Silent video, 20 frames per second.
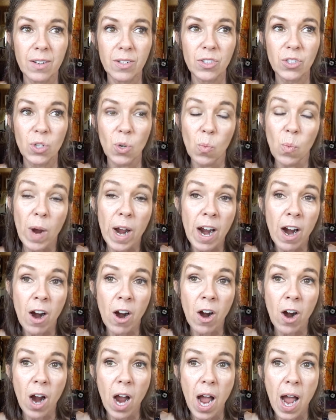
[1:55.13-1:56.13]
to
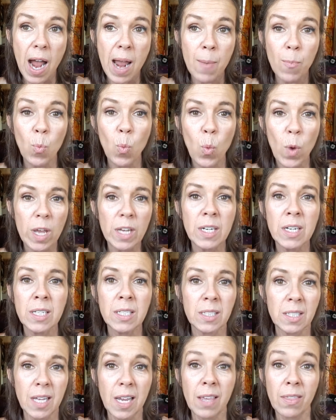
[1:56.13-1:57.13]
where I'm
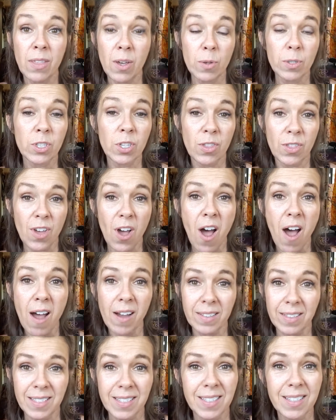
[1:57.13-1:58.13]
witnessing those
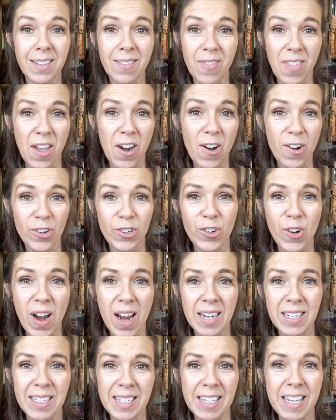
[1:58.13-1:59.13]
thoughts that are
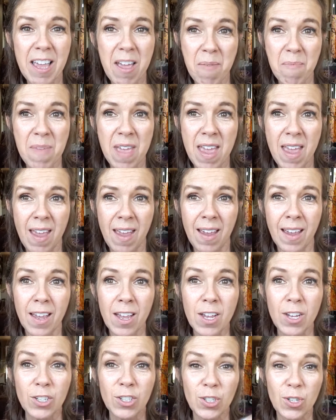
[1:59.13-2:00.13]
trying to get me
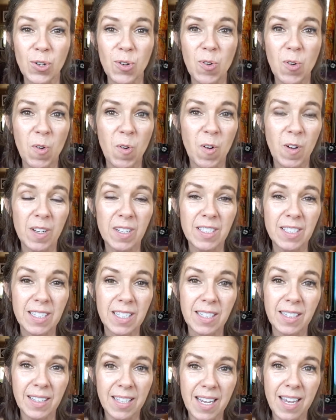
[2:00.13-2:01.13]
to
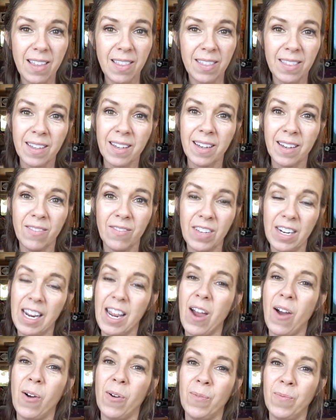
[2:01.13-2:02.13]
delete the
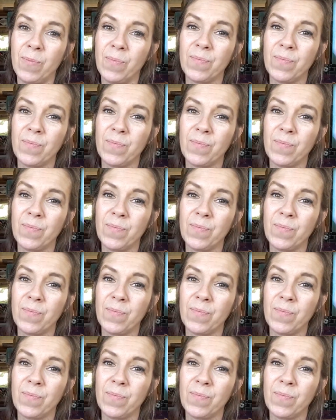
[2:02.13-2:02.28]
video.